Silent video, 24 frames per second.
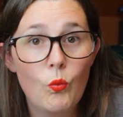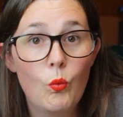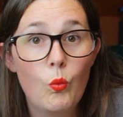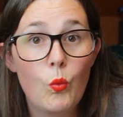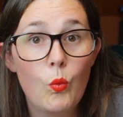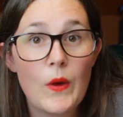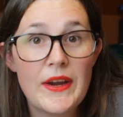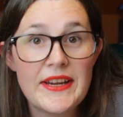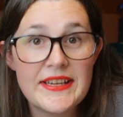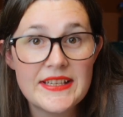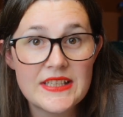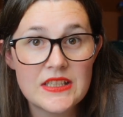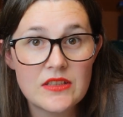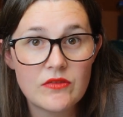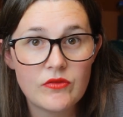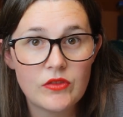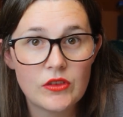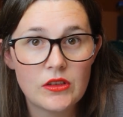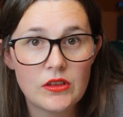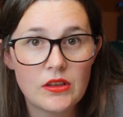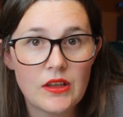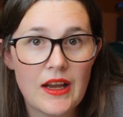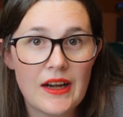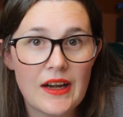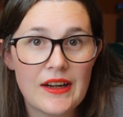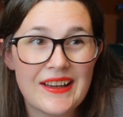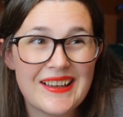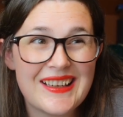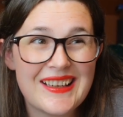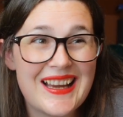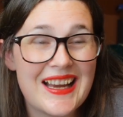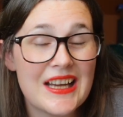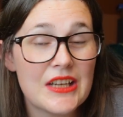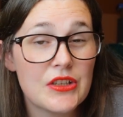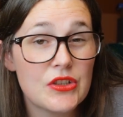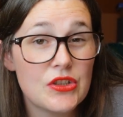wasteful, and
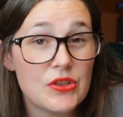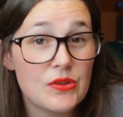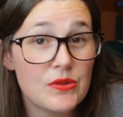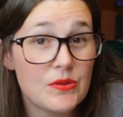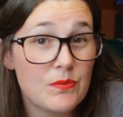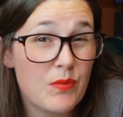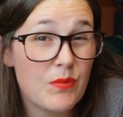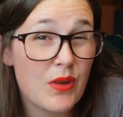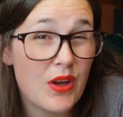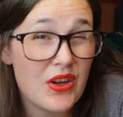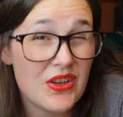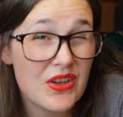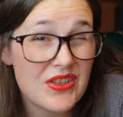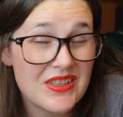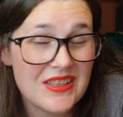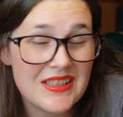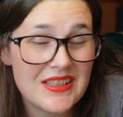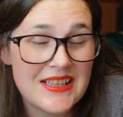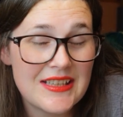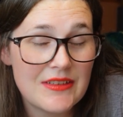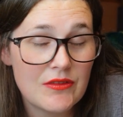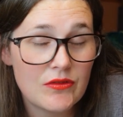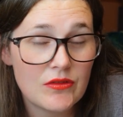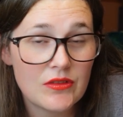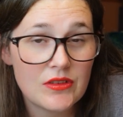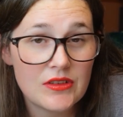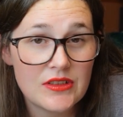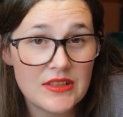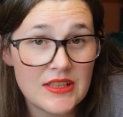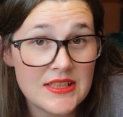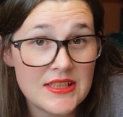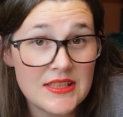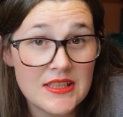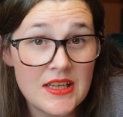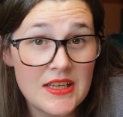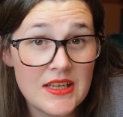I personally
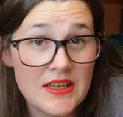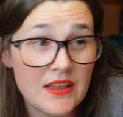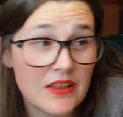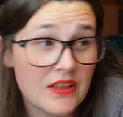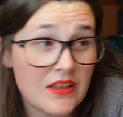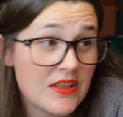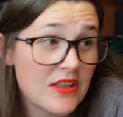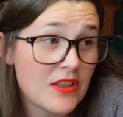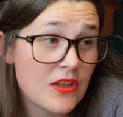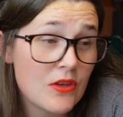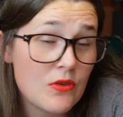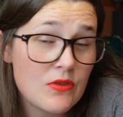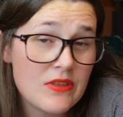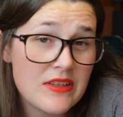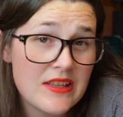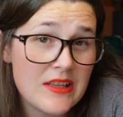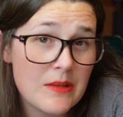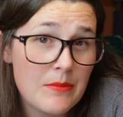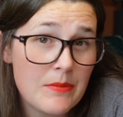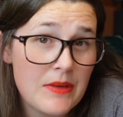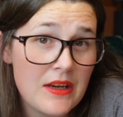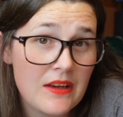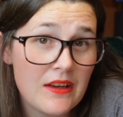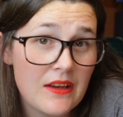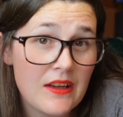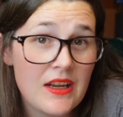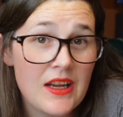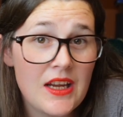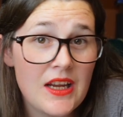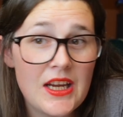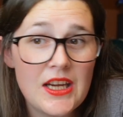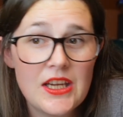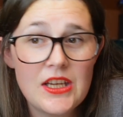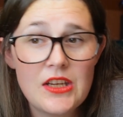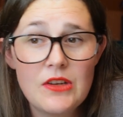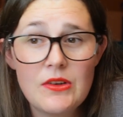dislike it because it goes in the bin.
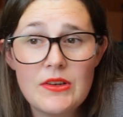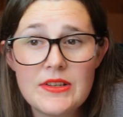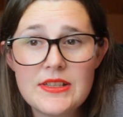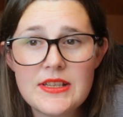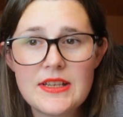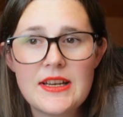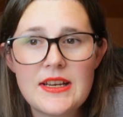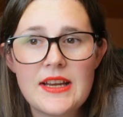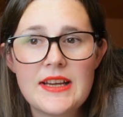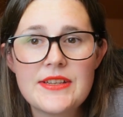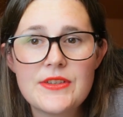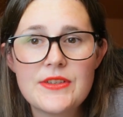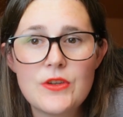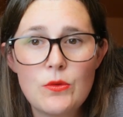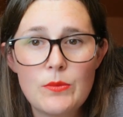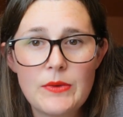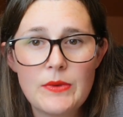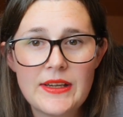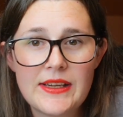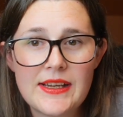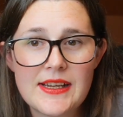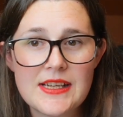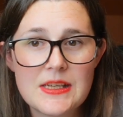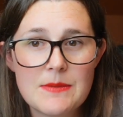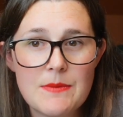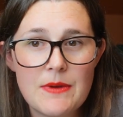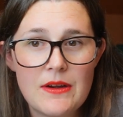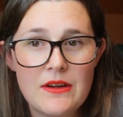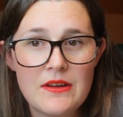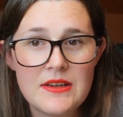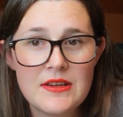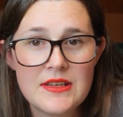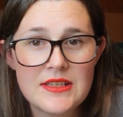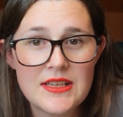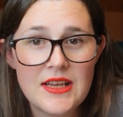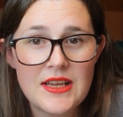You know, it's a nice opening
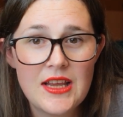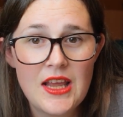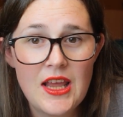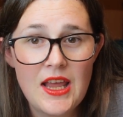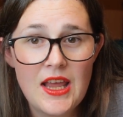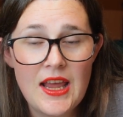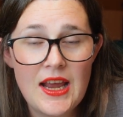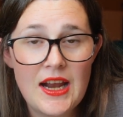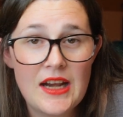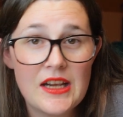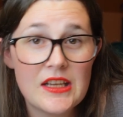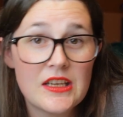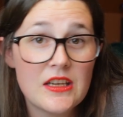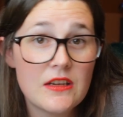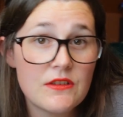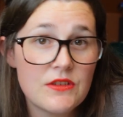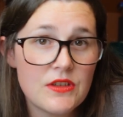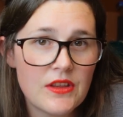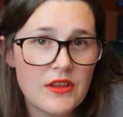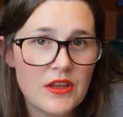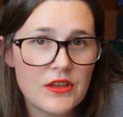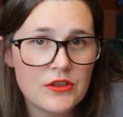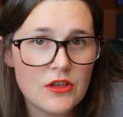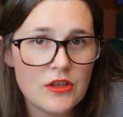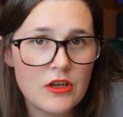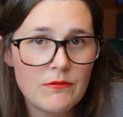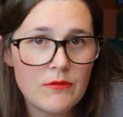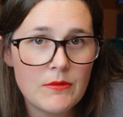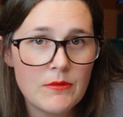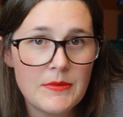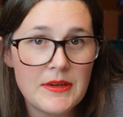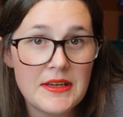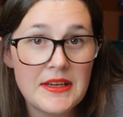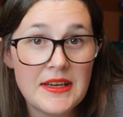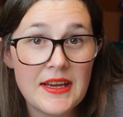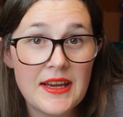experience and it gives you that
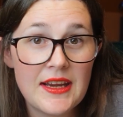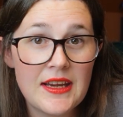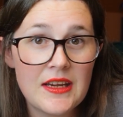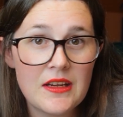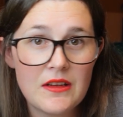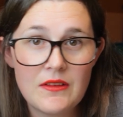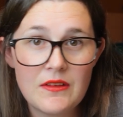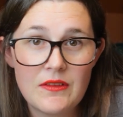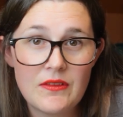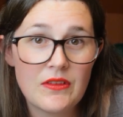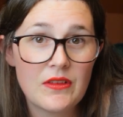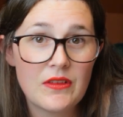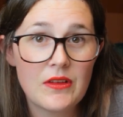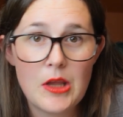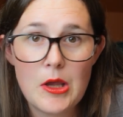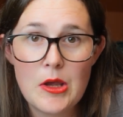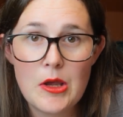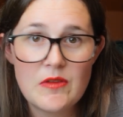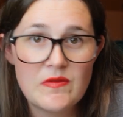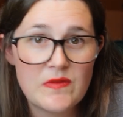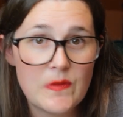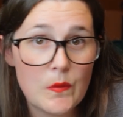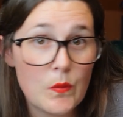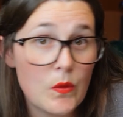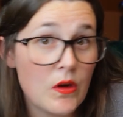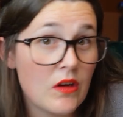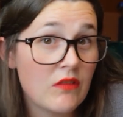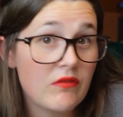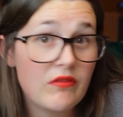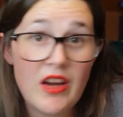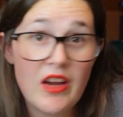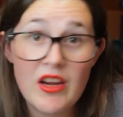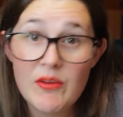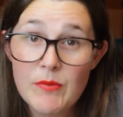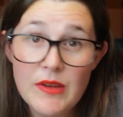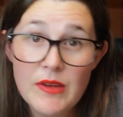dopamine hit for what,
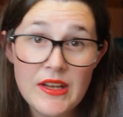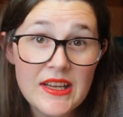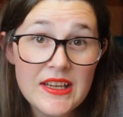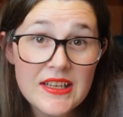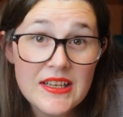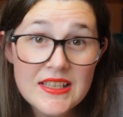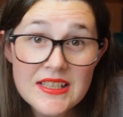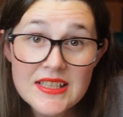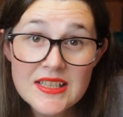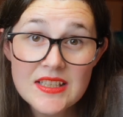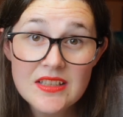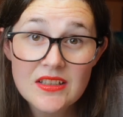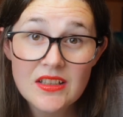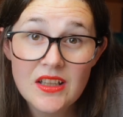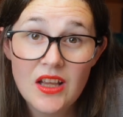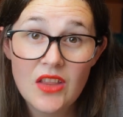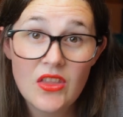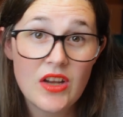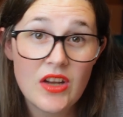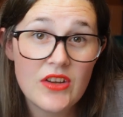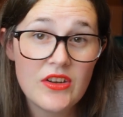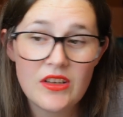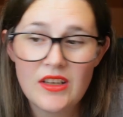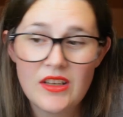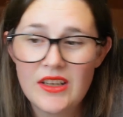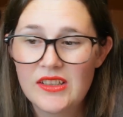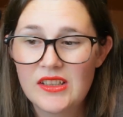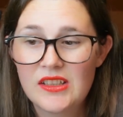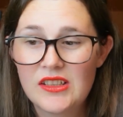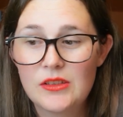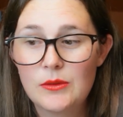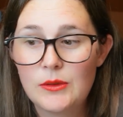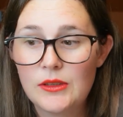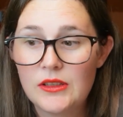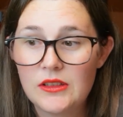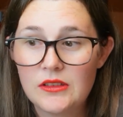5 minutes, and then you're like,
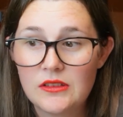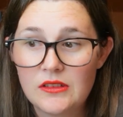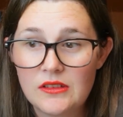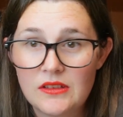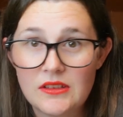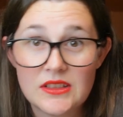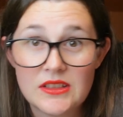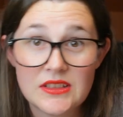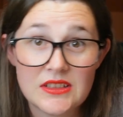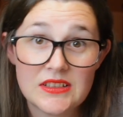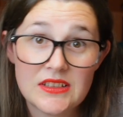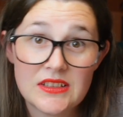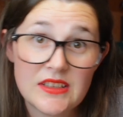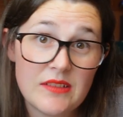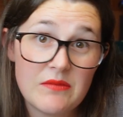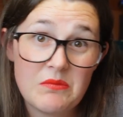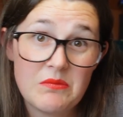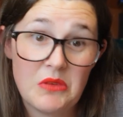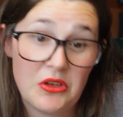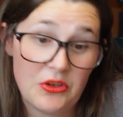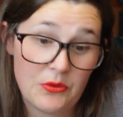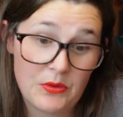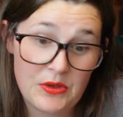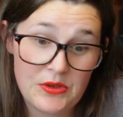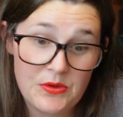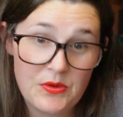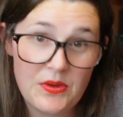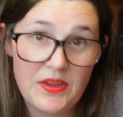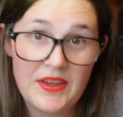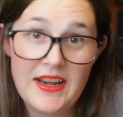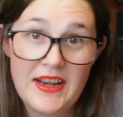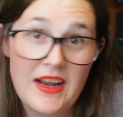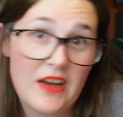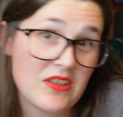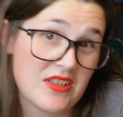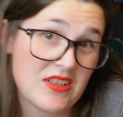oh well, what do I do with
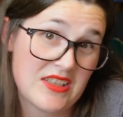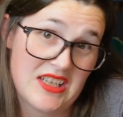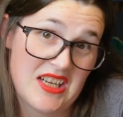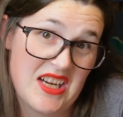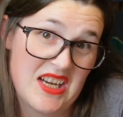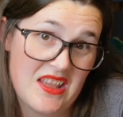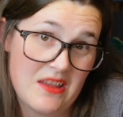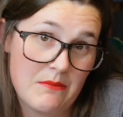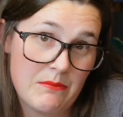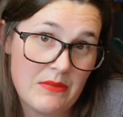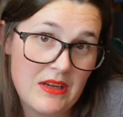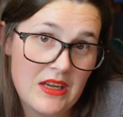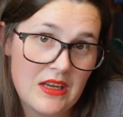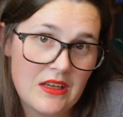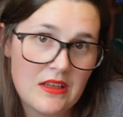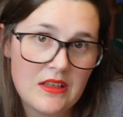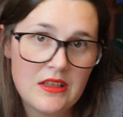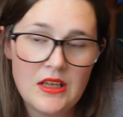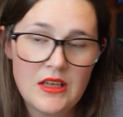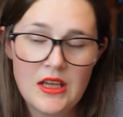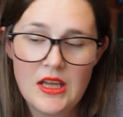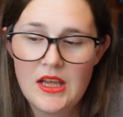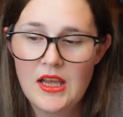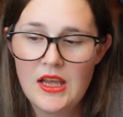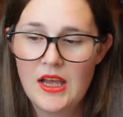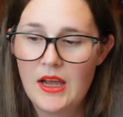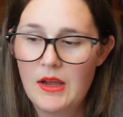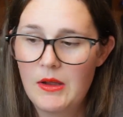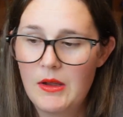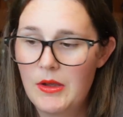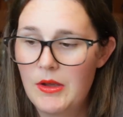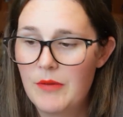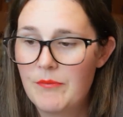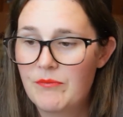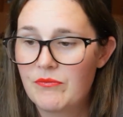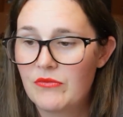it now? Stick it in the bin.
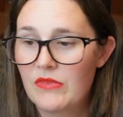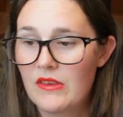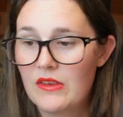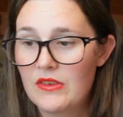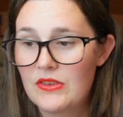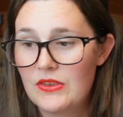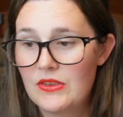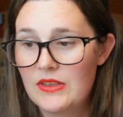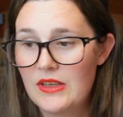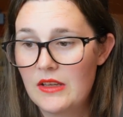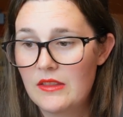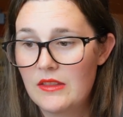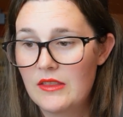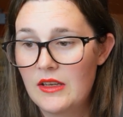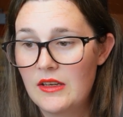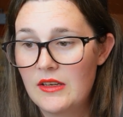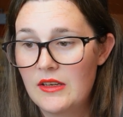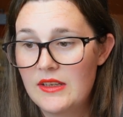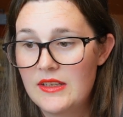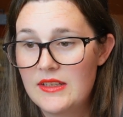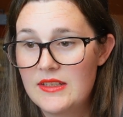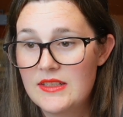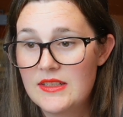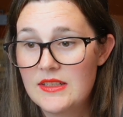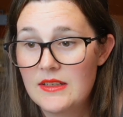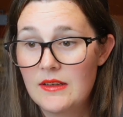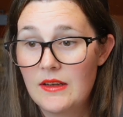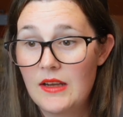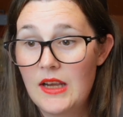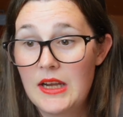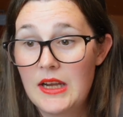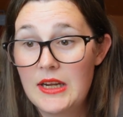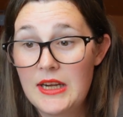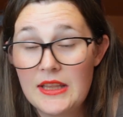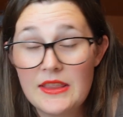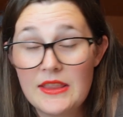So yeah, that is,
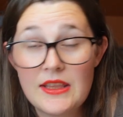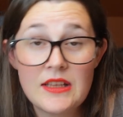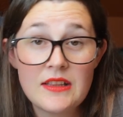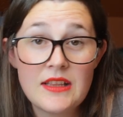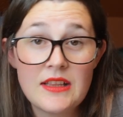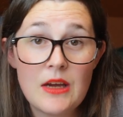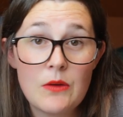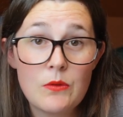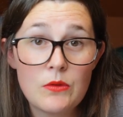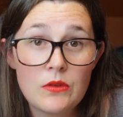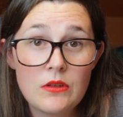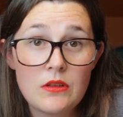and I think that's